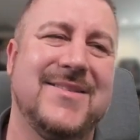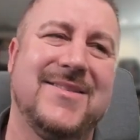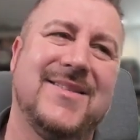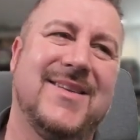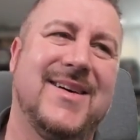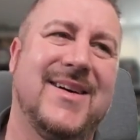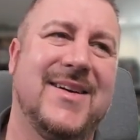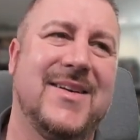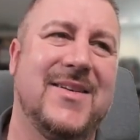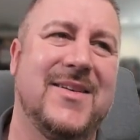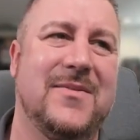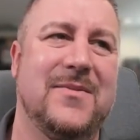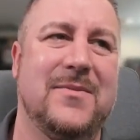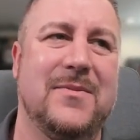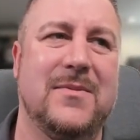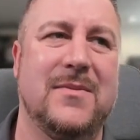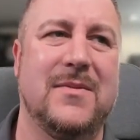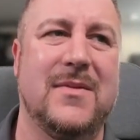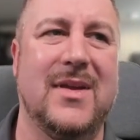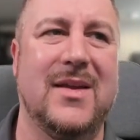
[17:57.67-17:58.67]
Like,
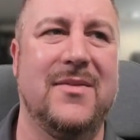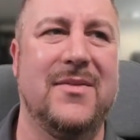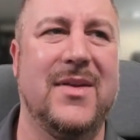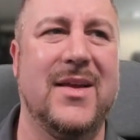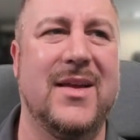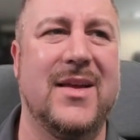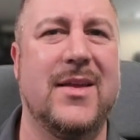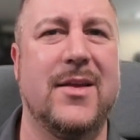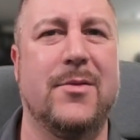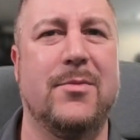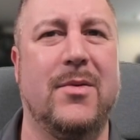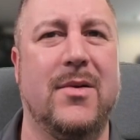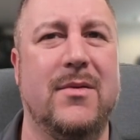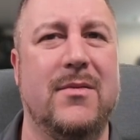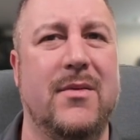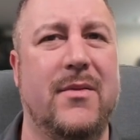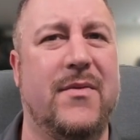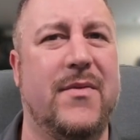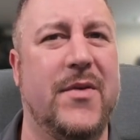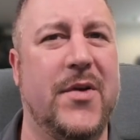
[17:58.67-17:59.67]
this is one
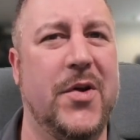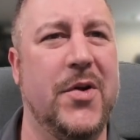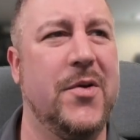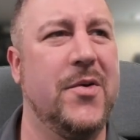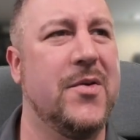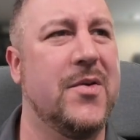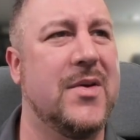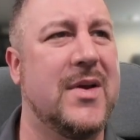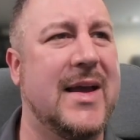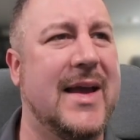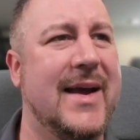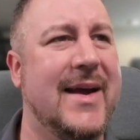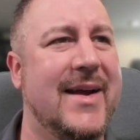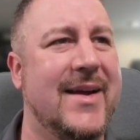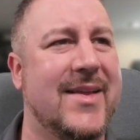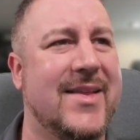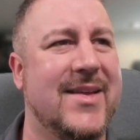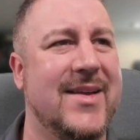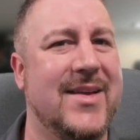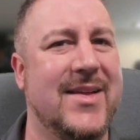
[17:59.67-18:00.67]
of a few
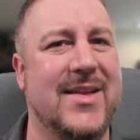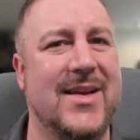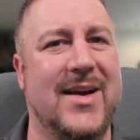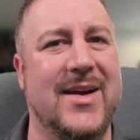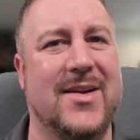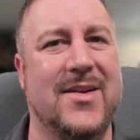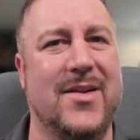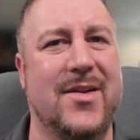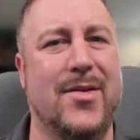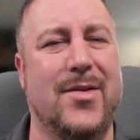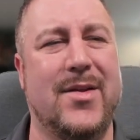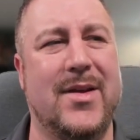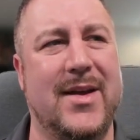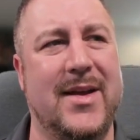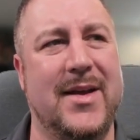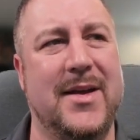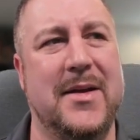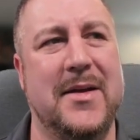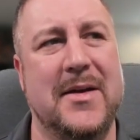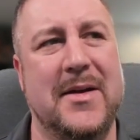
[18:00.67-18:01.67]
cases I can
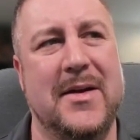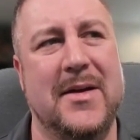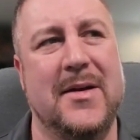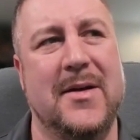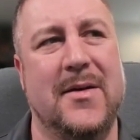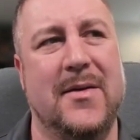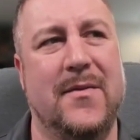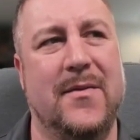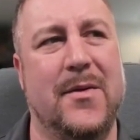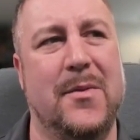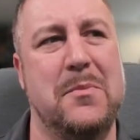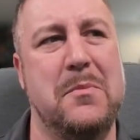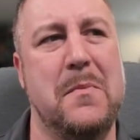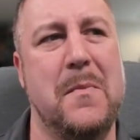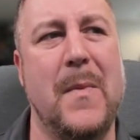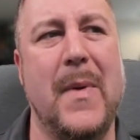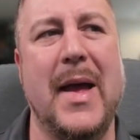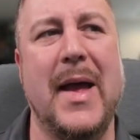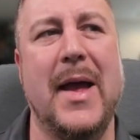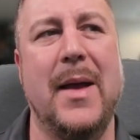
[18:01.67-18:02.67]
see for
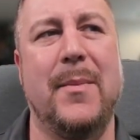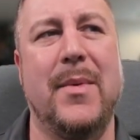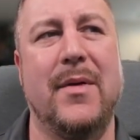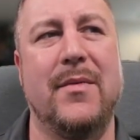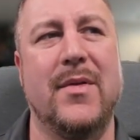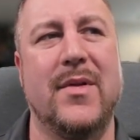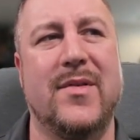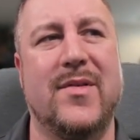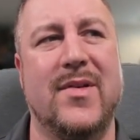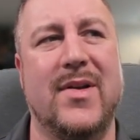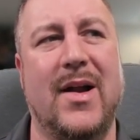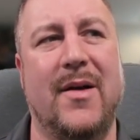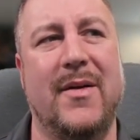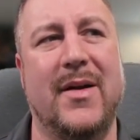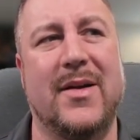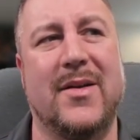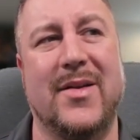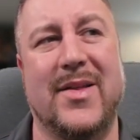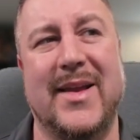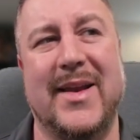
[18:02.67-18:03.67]
maybe the
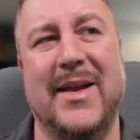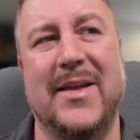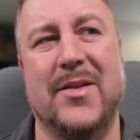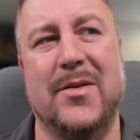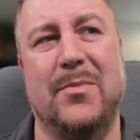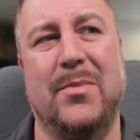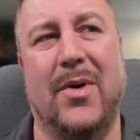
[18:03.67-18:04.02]
generic, because it is a